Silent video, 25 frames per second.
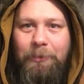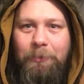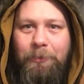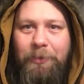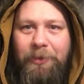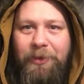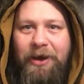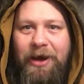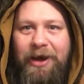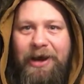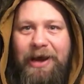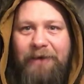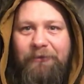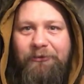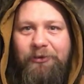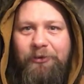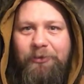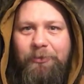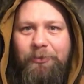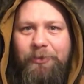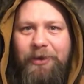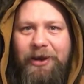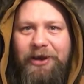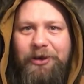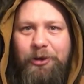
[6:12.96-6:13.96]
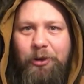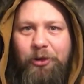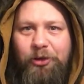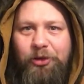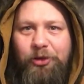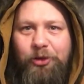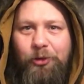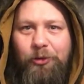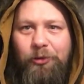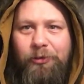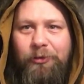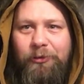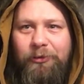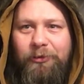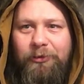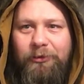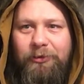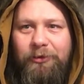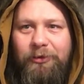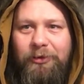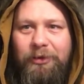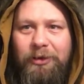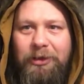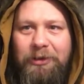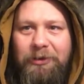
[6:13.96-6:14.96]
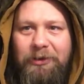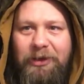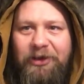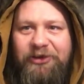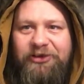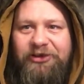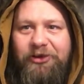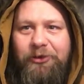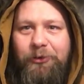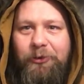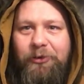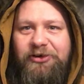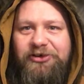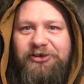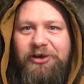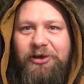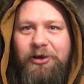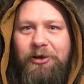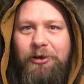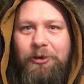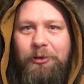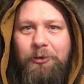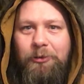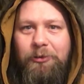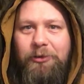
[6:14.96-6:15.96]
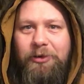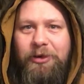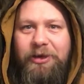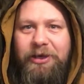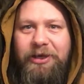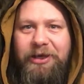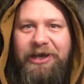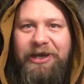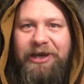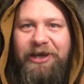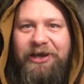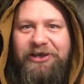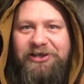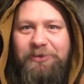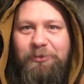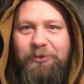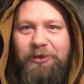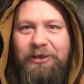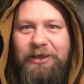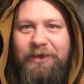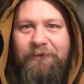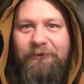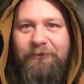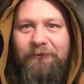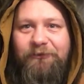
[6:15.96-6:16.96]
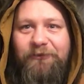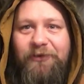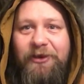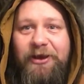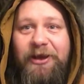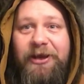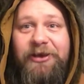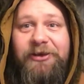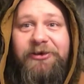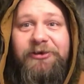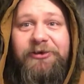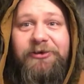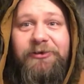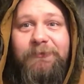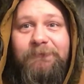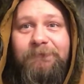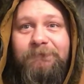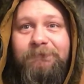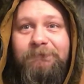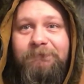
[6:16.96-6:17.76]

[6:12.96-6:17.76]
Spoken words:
But not until Thor lets the Norns know he doesn't believe in fate.